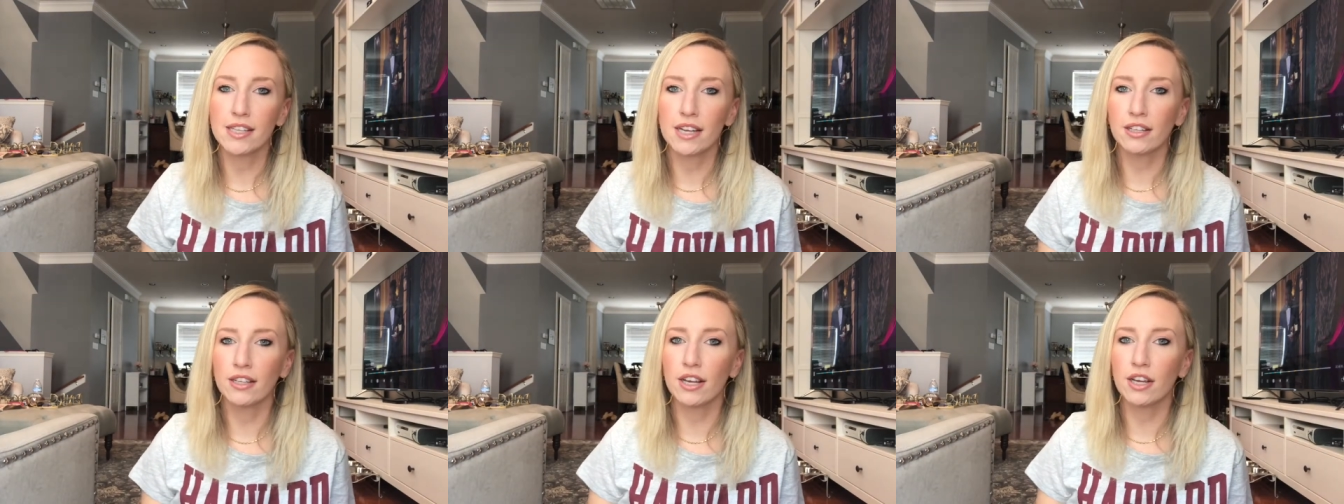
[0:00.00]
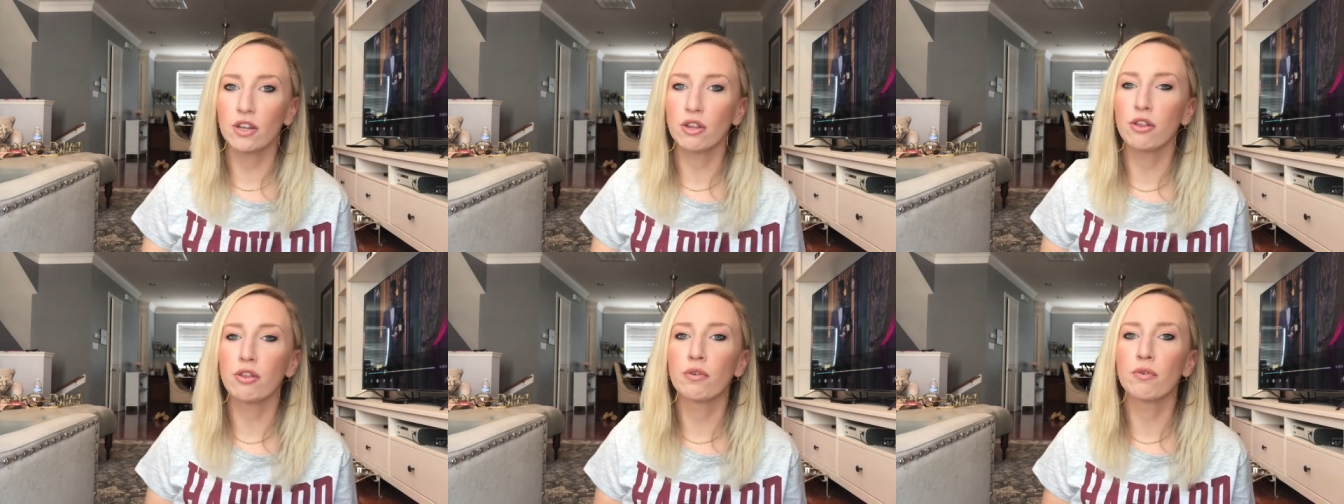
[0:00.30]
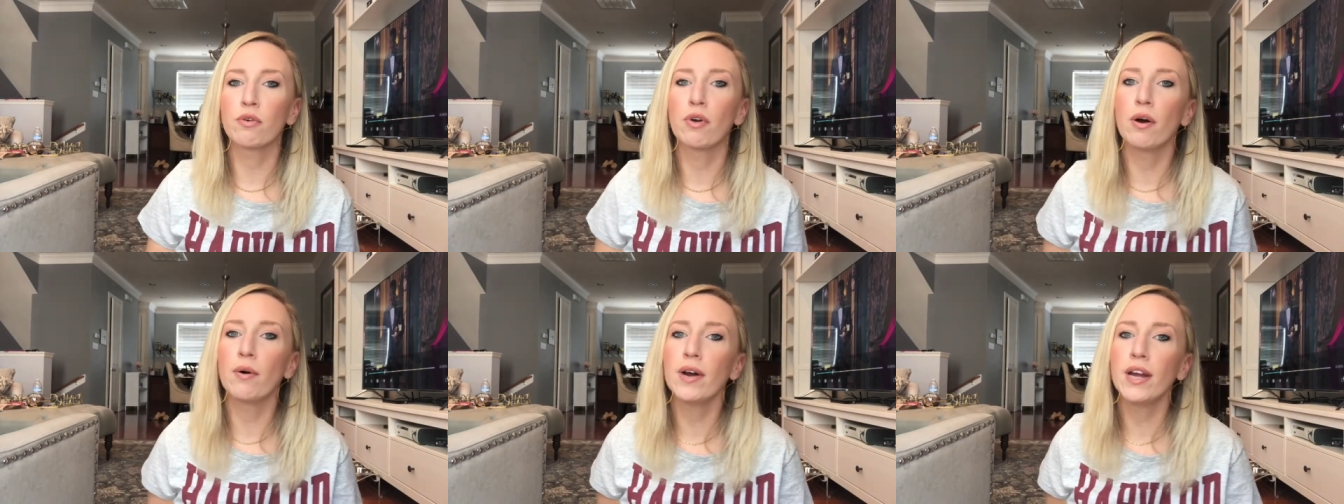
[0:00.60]
I like
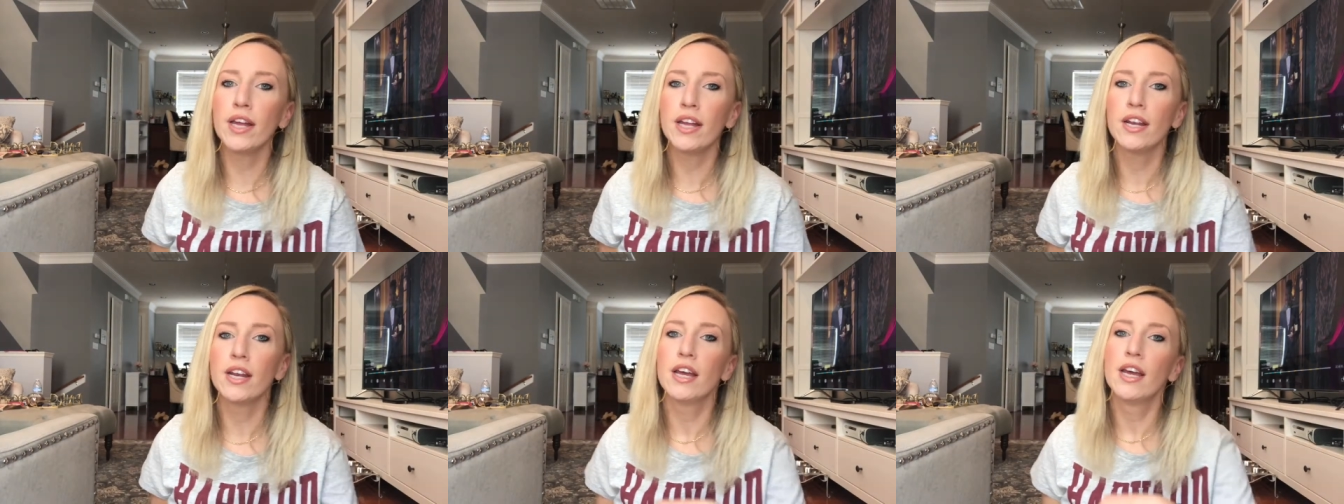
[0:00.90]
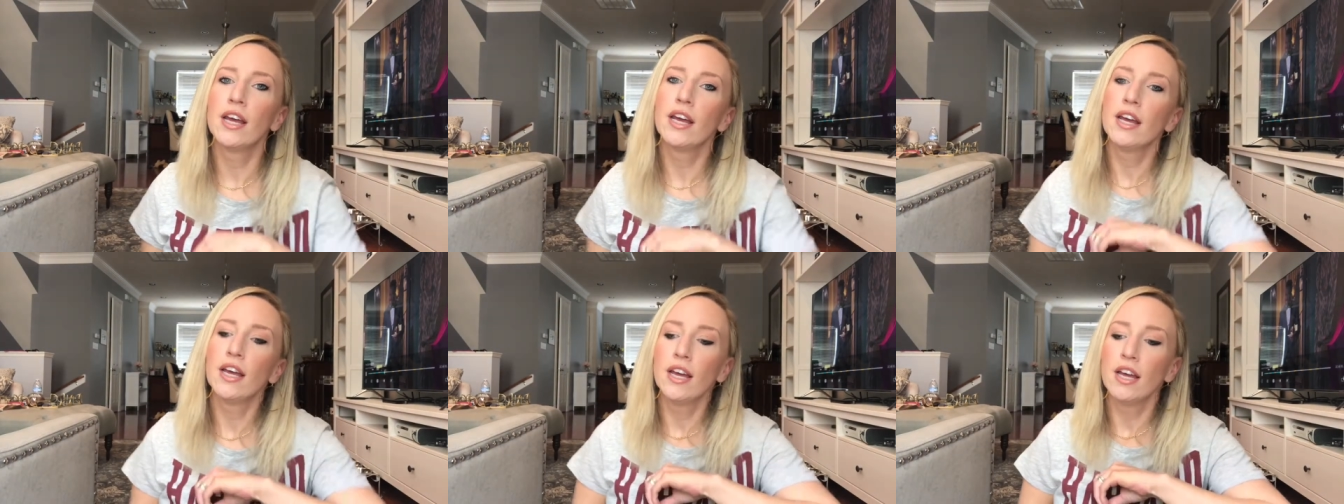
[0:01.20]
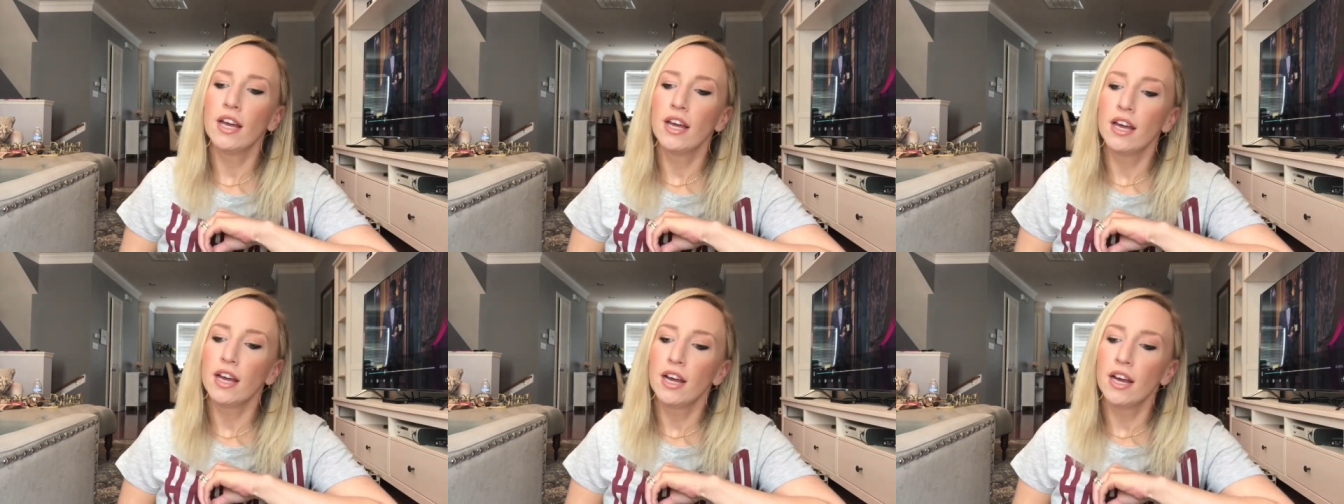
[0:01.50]
throw it
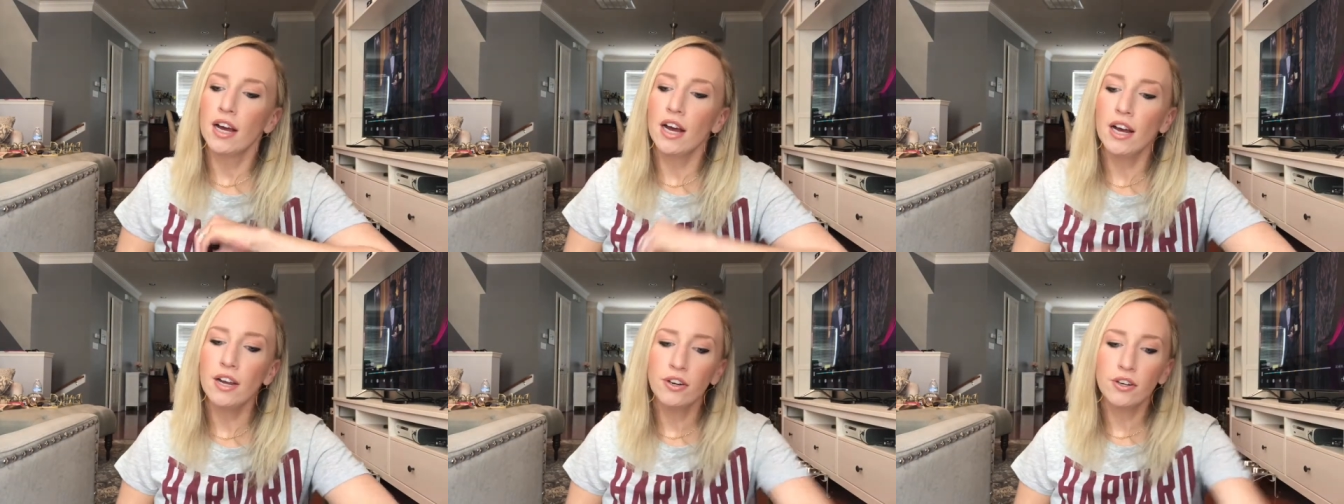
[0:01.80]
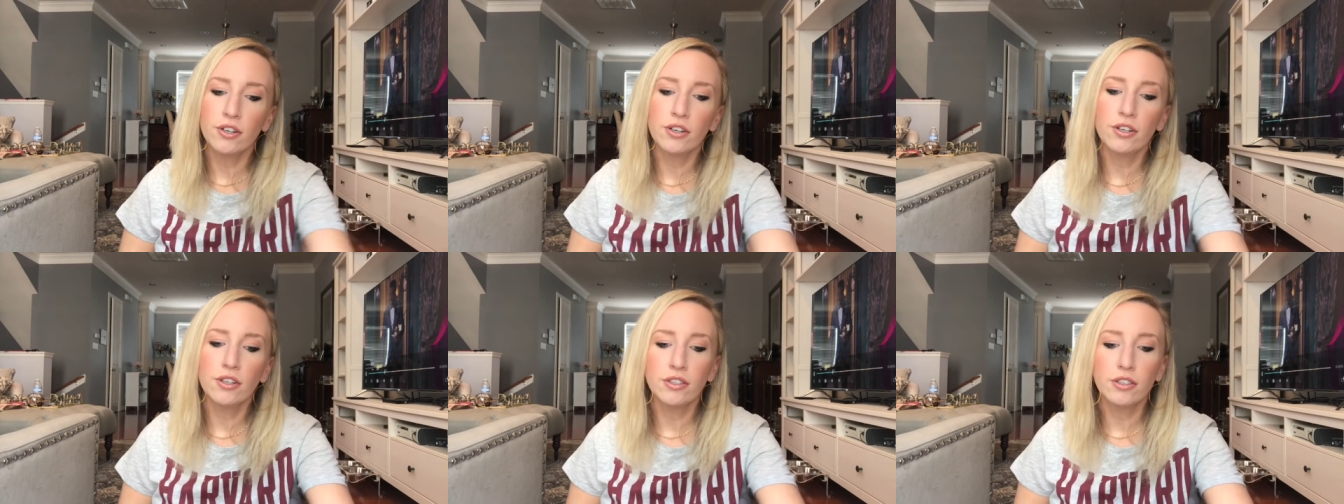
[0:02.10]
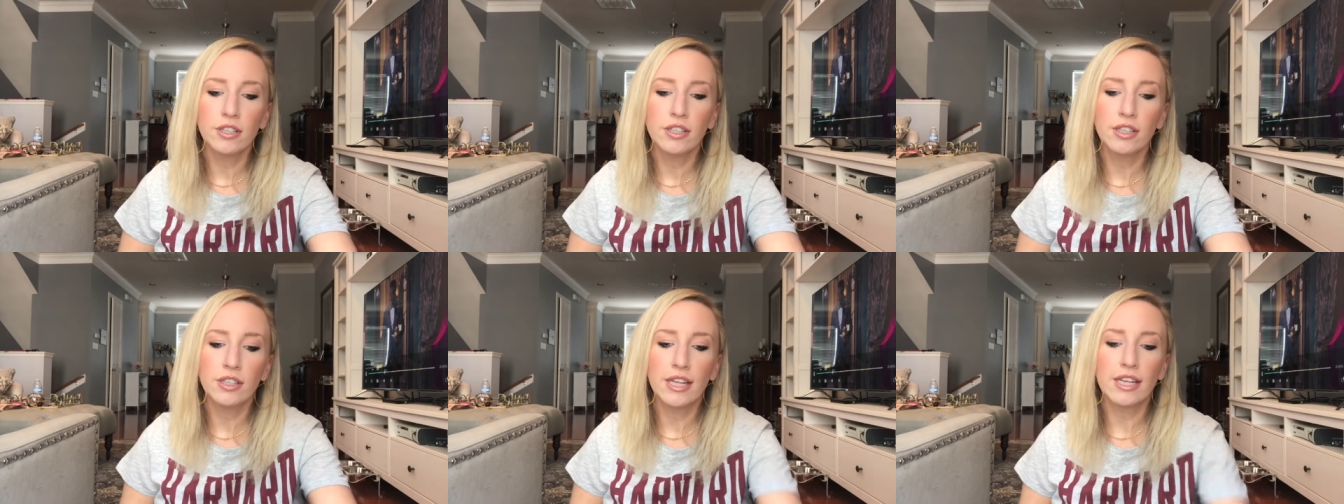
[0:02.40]

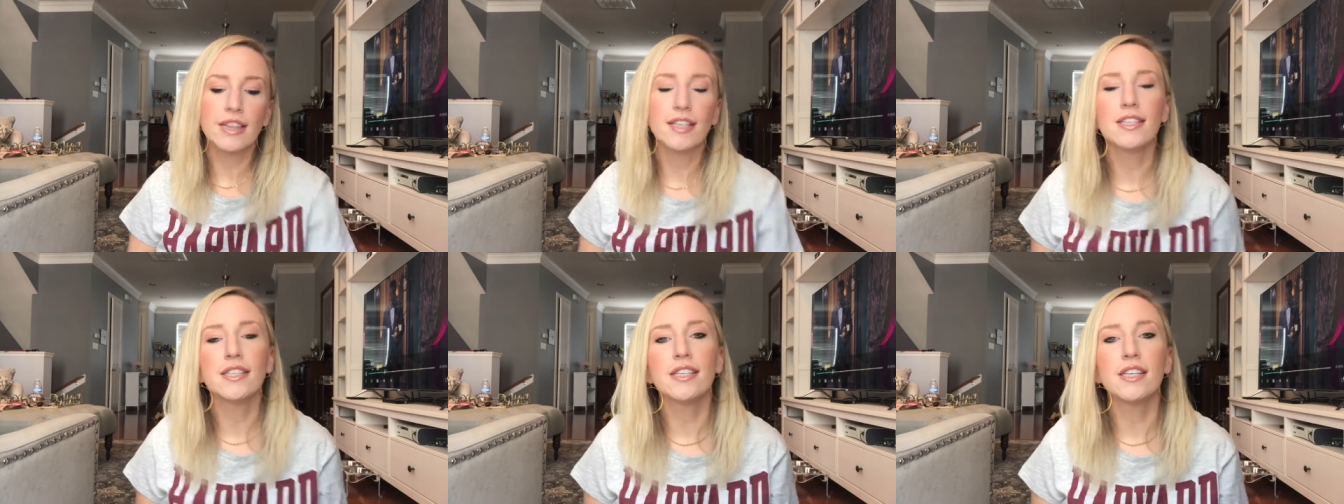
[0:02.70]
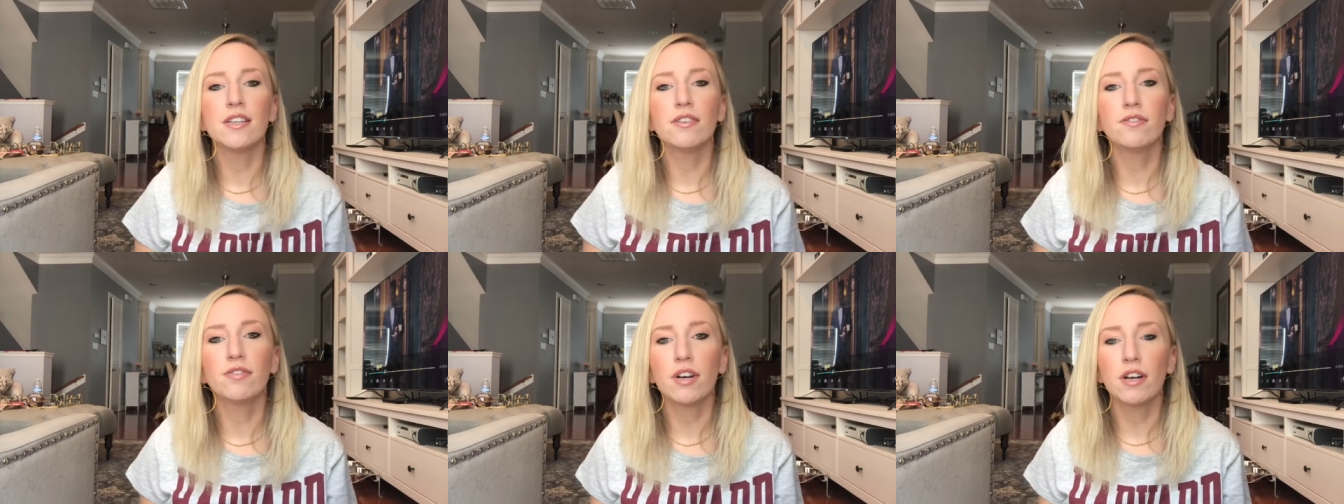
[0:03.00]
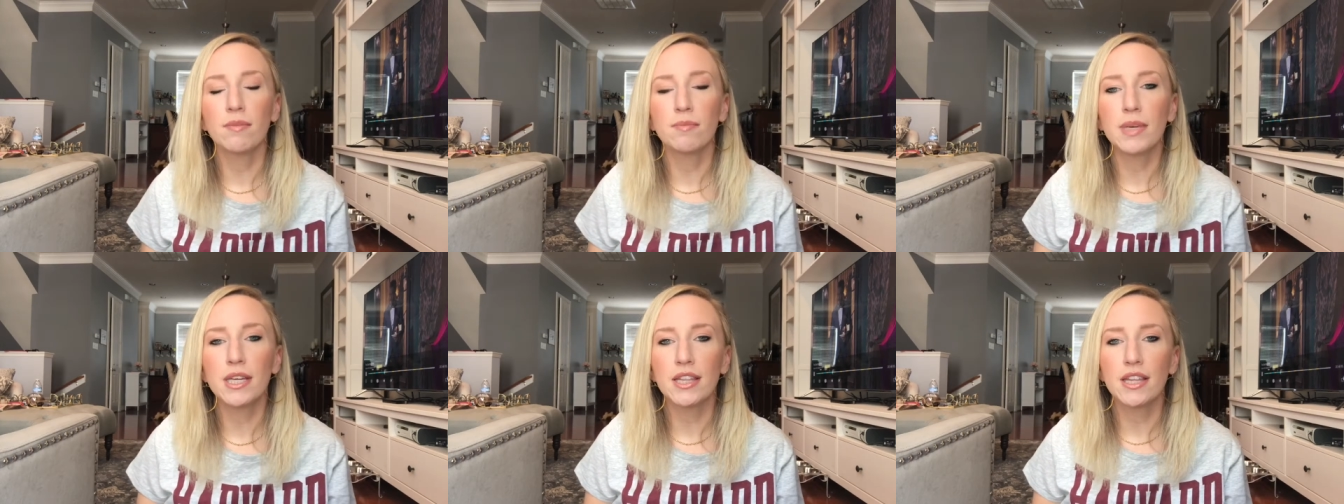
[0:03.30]
under like the seat in front
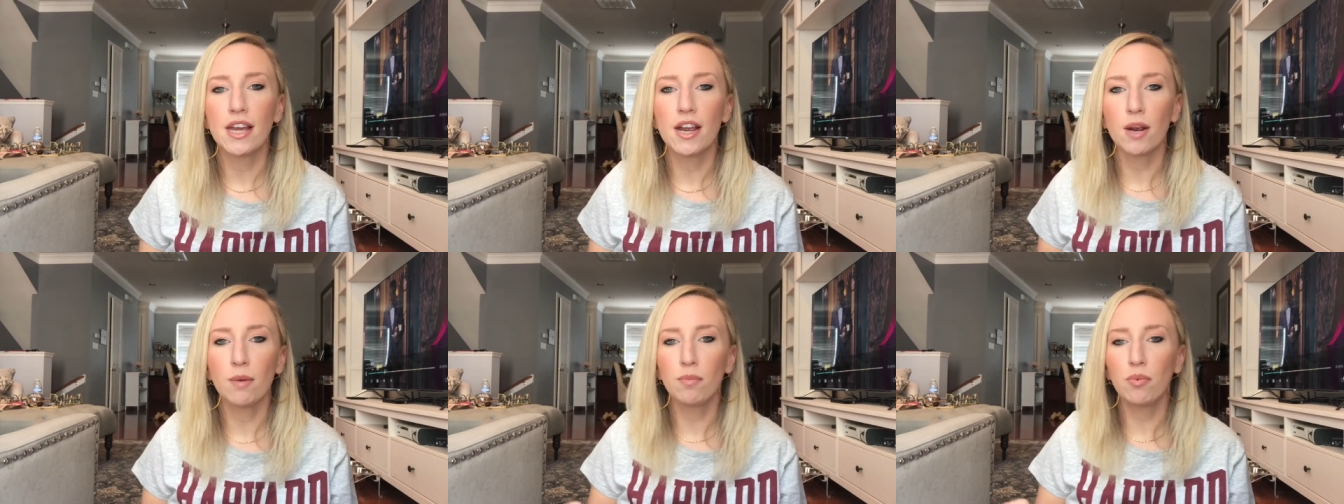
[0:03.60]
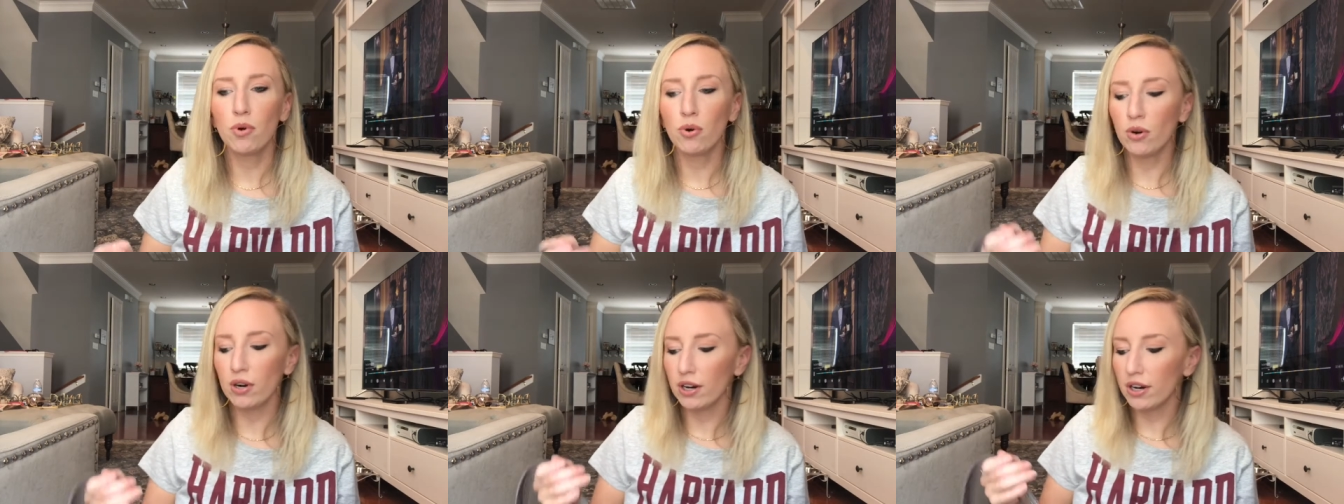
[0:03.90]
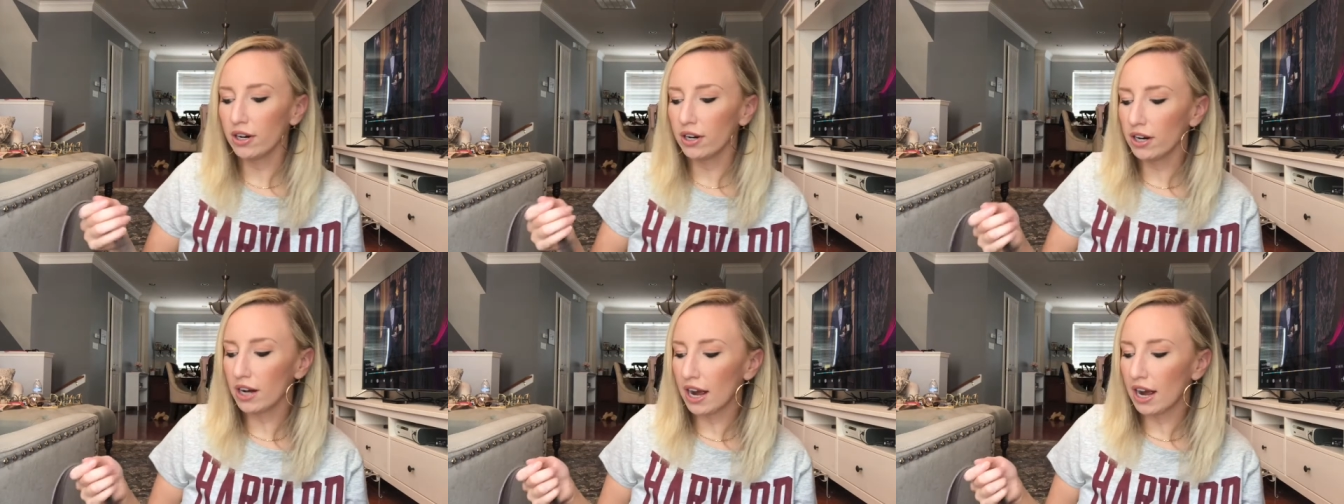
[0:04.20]
of me at the airport.